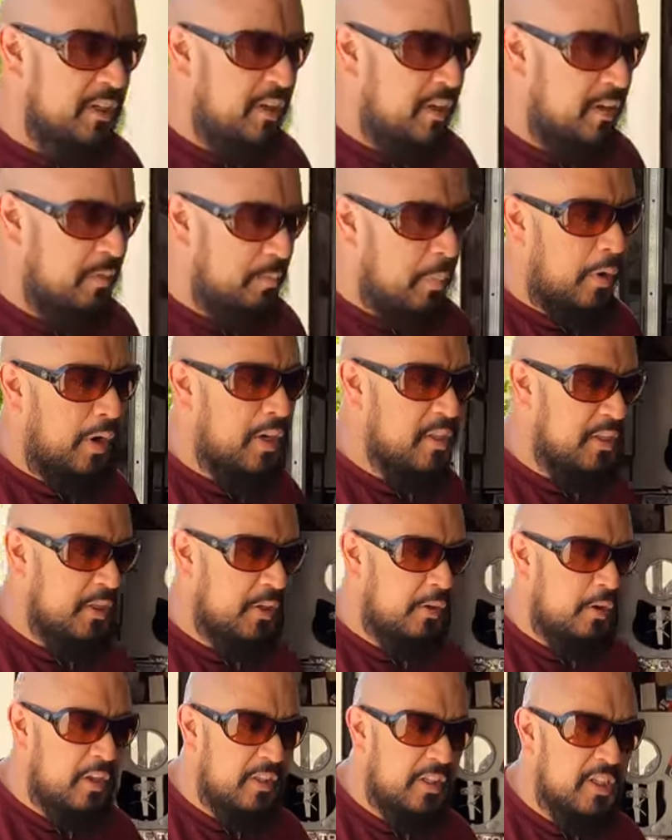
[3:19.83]
of the parts
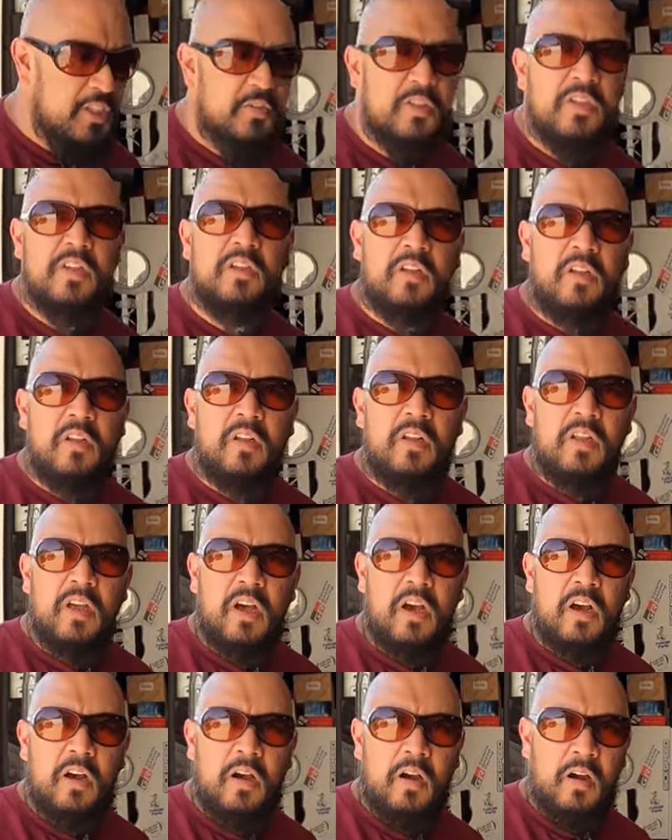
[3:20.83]
that are on this vehicle
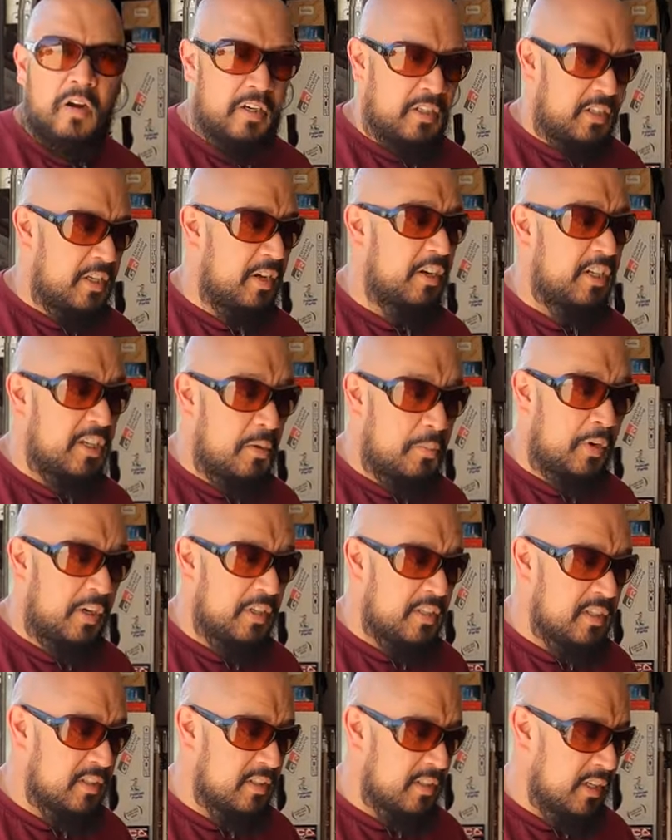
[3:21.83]
are TRD
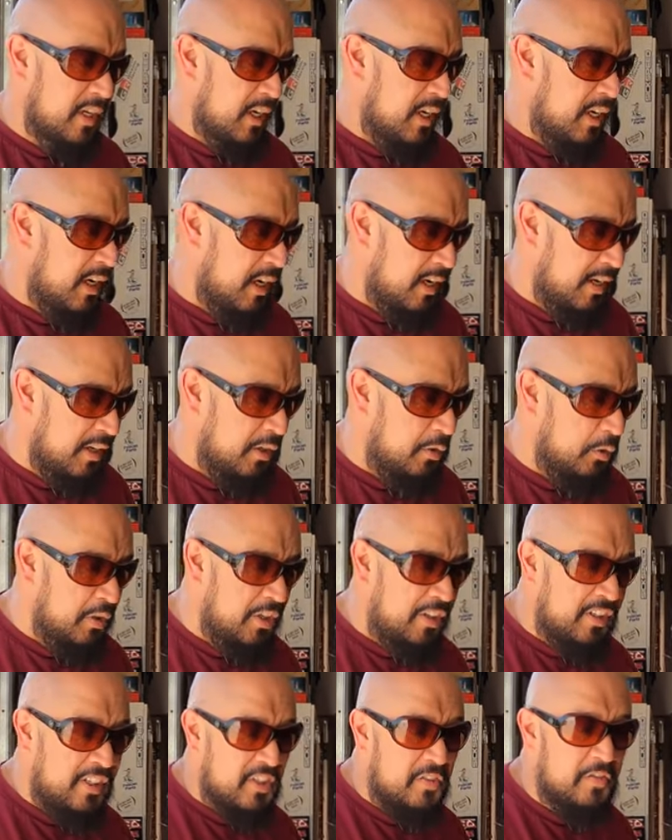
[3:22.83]
parts, uh,
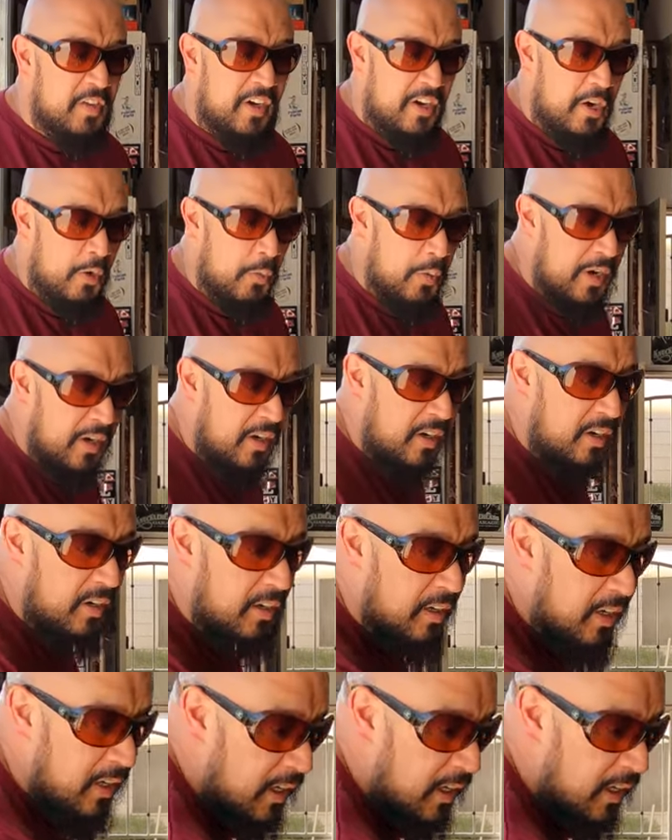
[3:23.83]
including this very rare